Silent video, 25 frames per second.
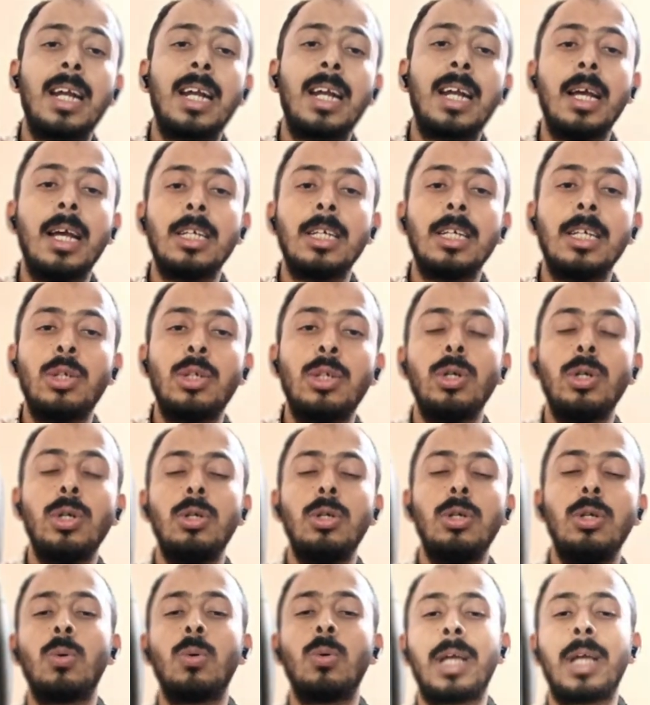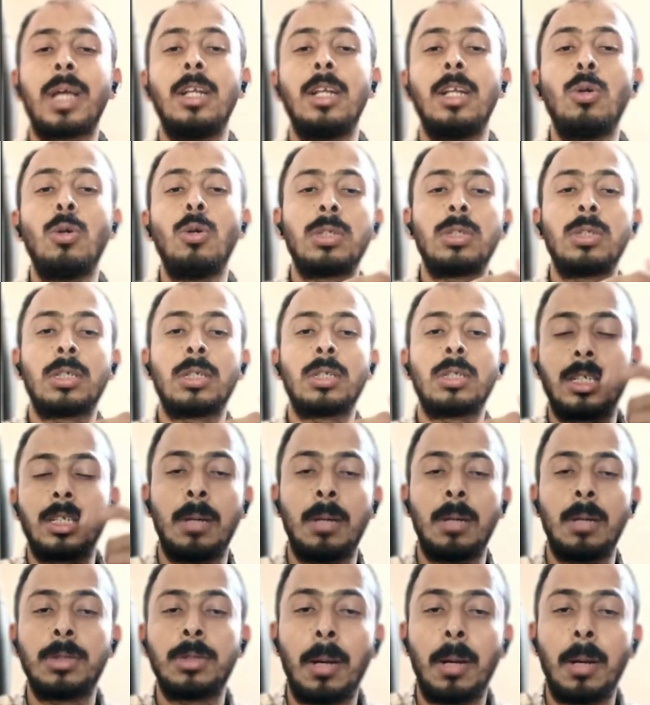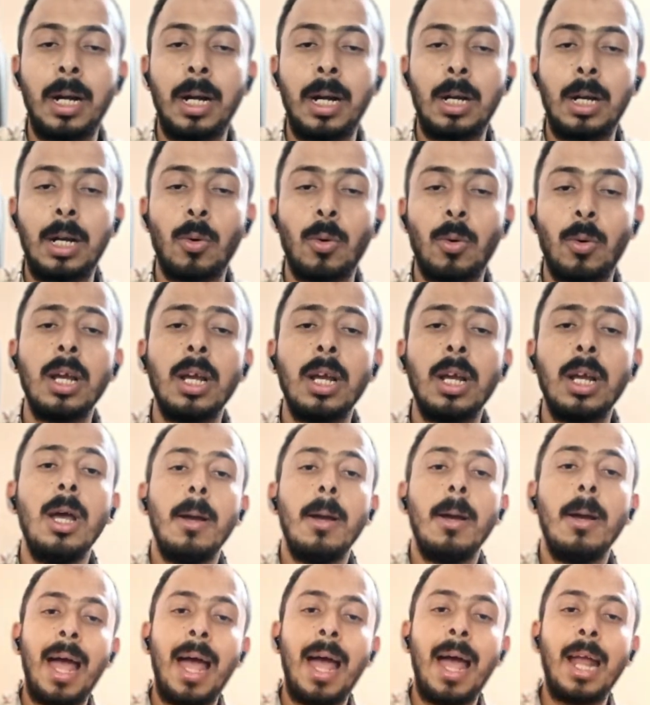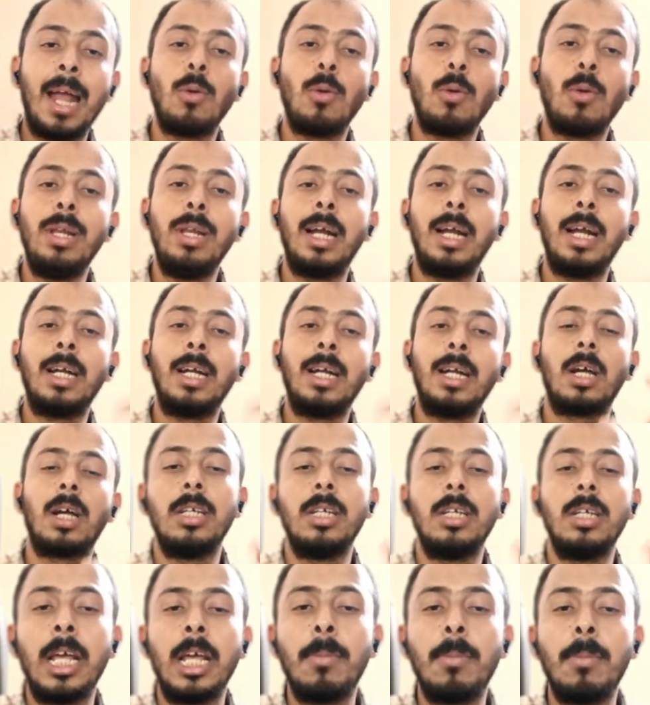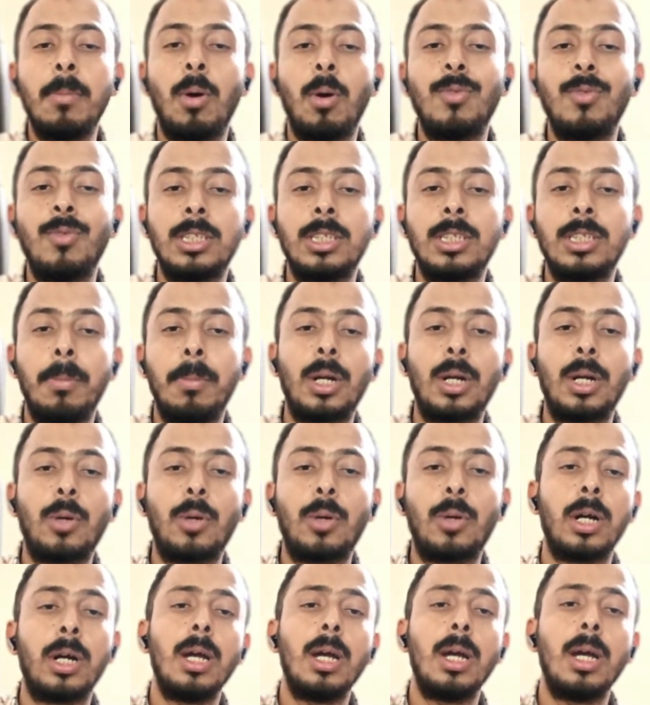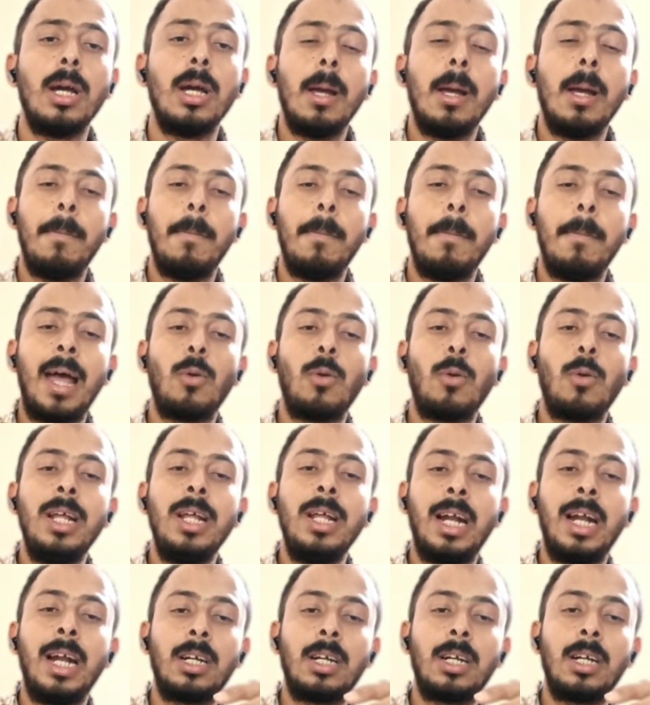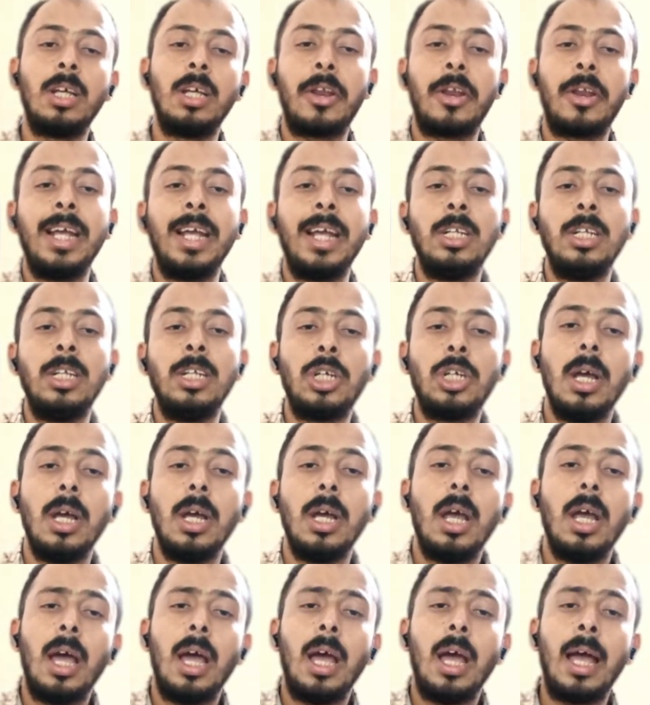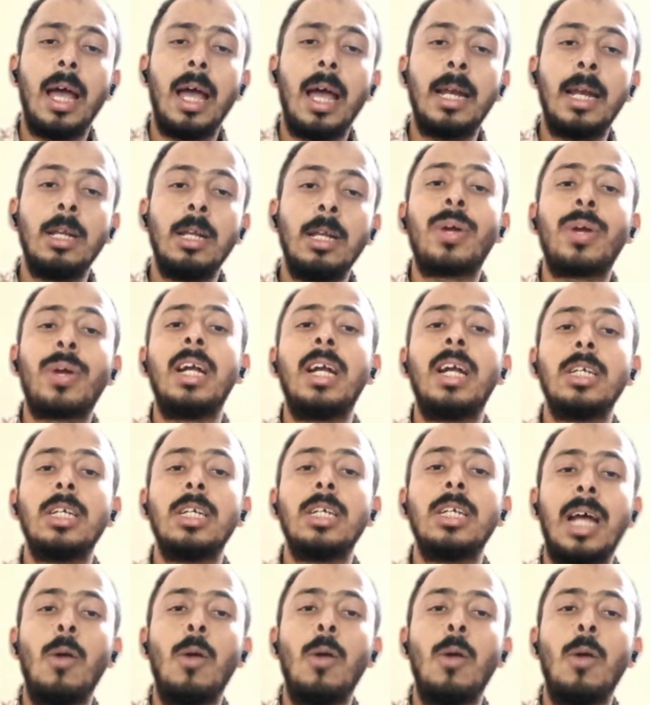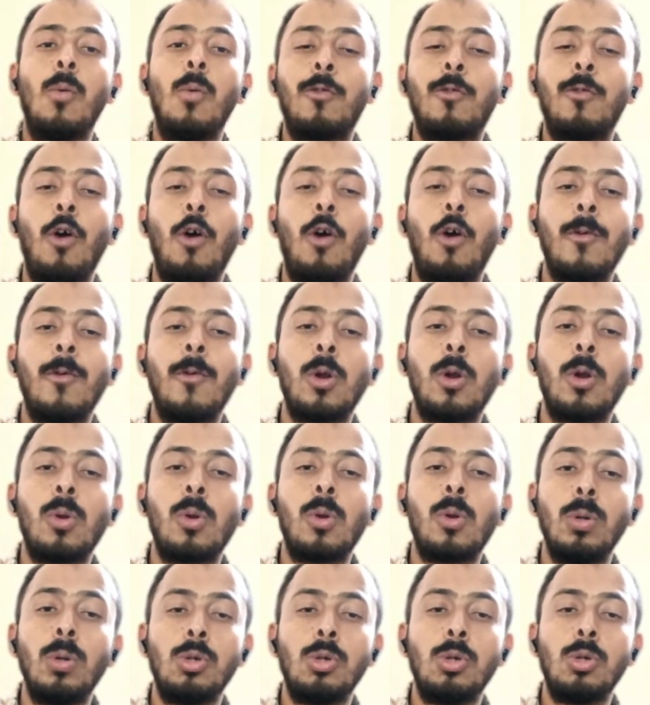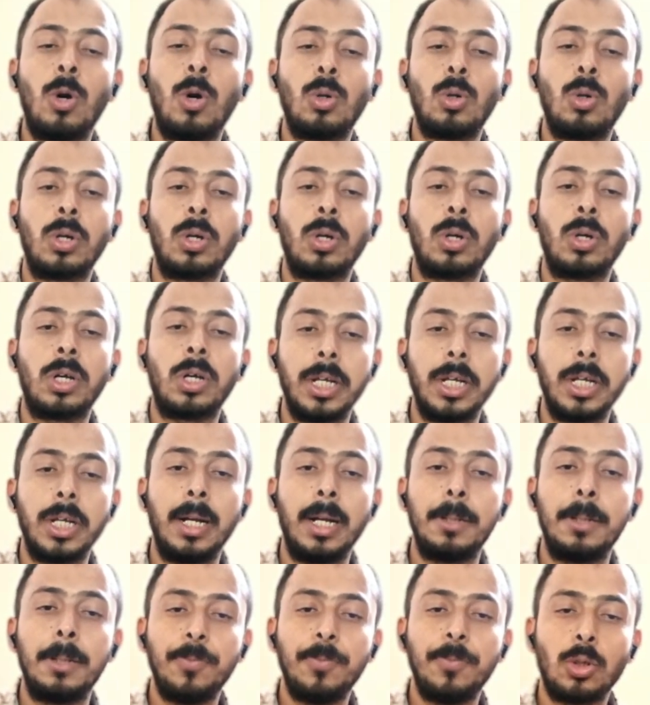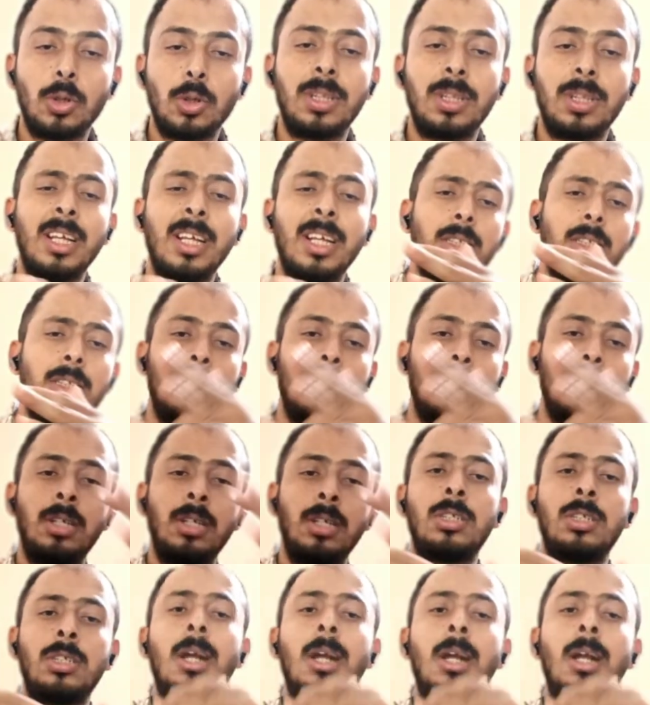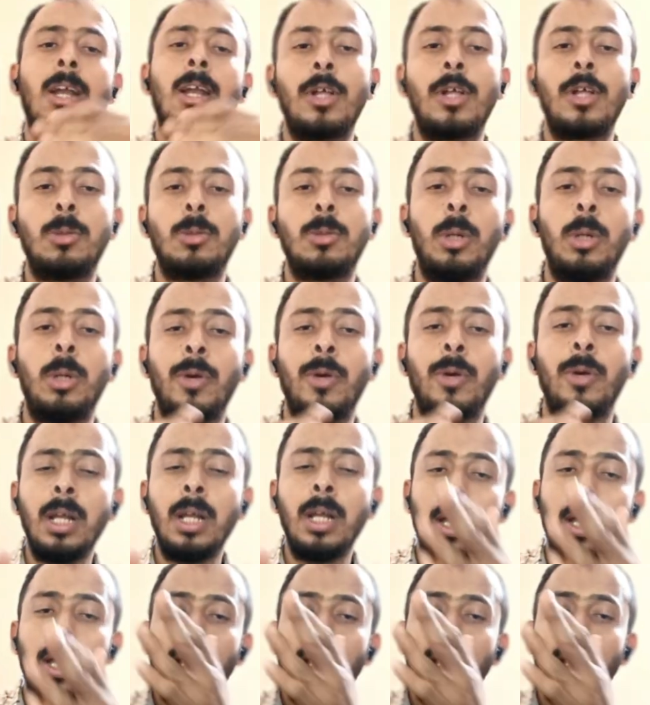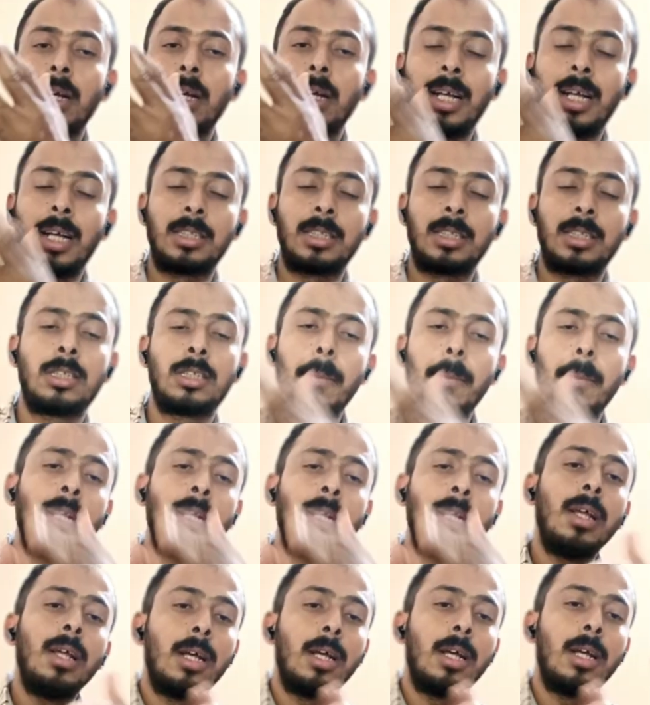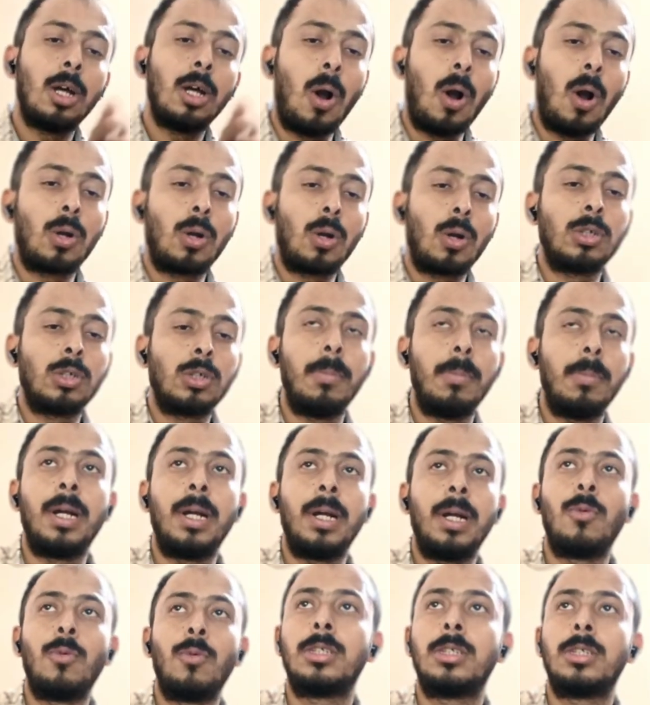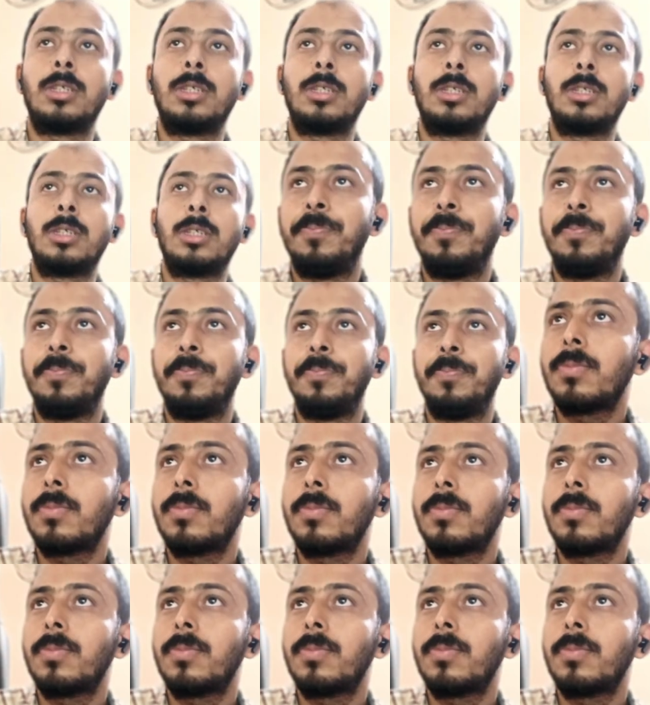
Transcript: So in that case, you can use custom subnetwork, manually enter the name of the subnetwork, manually enter the range, and you can decide what firewall rules you want to create. So this is the difference between custom and auto subnetworks.